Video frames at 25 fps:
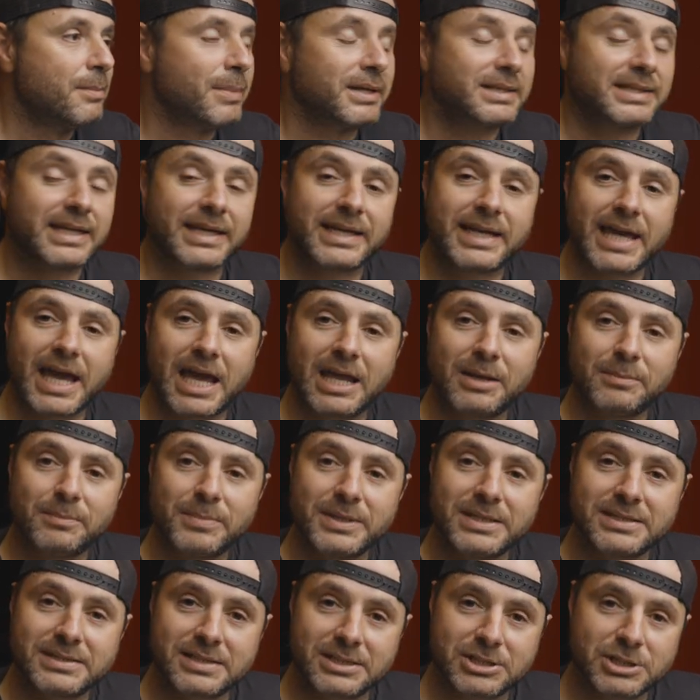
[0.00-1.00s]
But there can
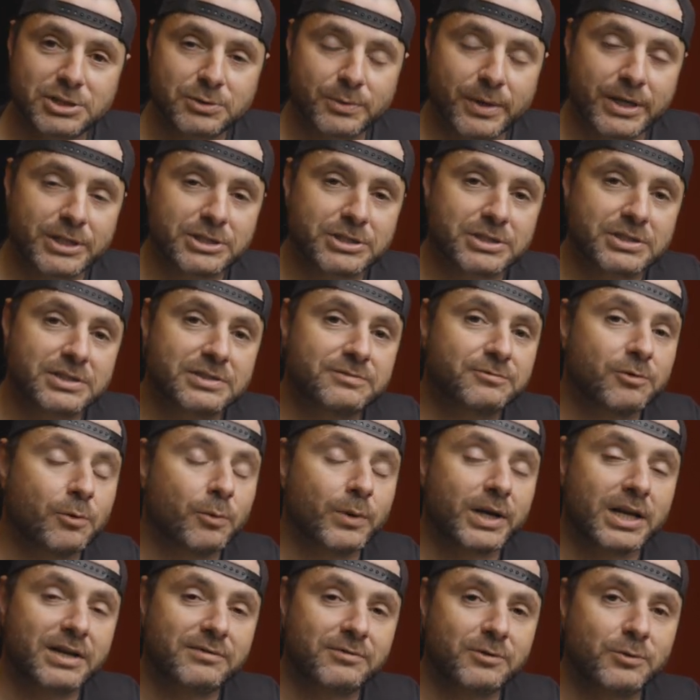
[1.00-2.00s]
be situations, for
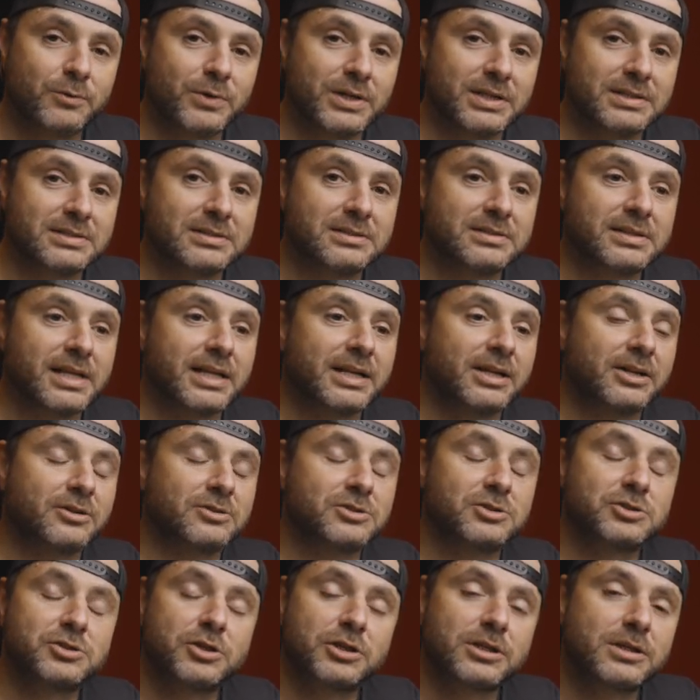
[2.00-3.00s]
whatever reason, that
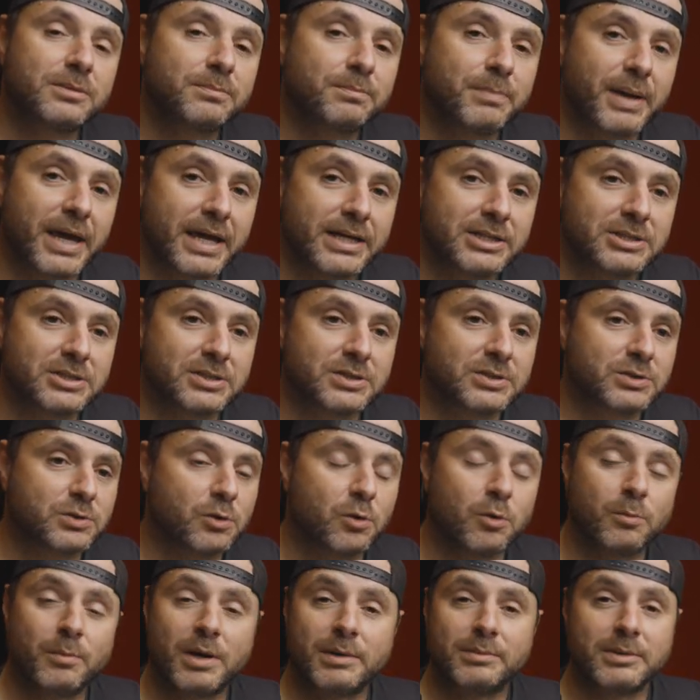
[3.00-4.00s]
on certain pages
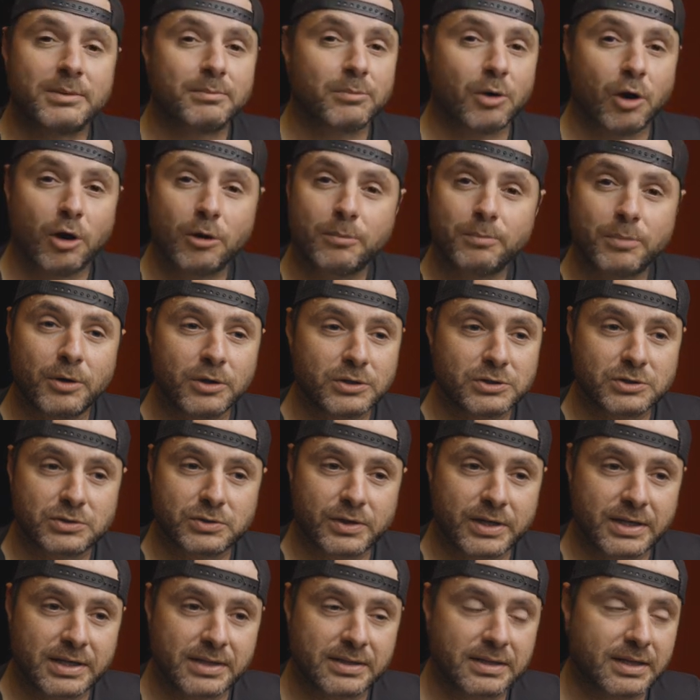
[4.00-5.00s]
or maybe blog posts
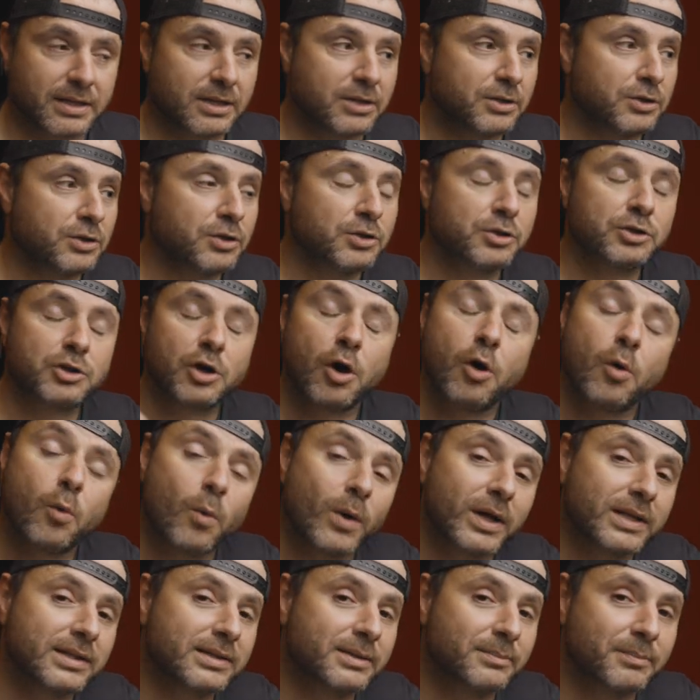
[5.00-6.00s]
or anything, you don't
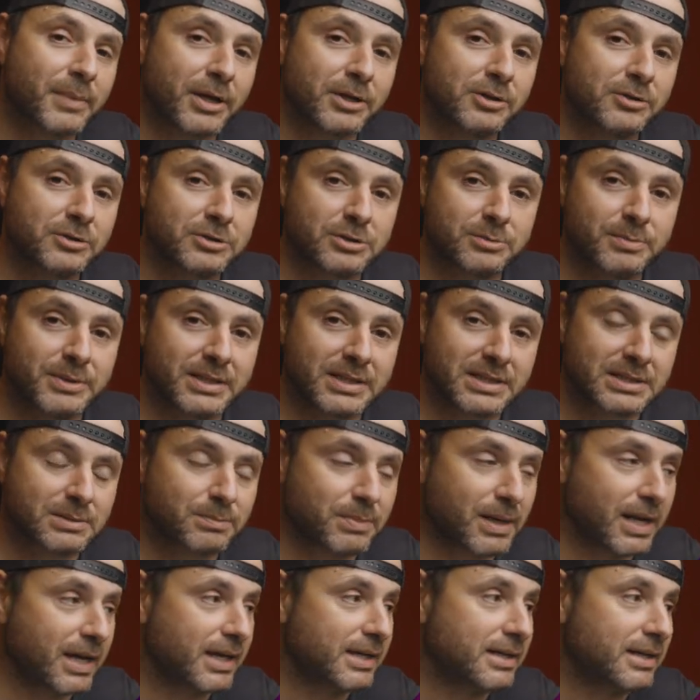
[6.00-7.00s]
want the menu to be
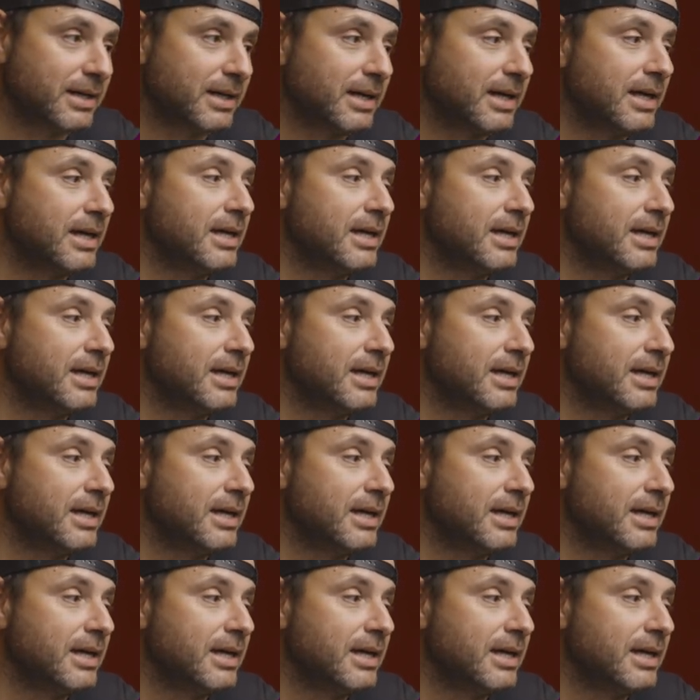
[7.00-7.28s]
displayed.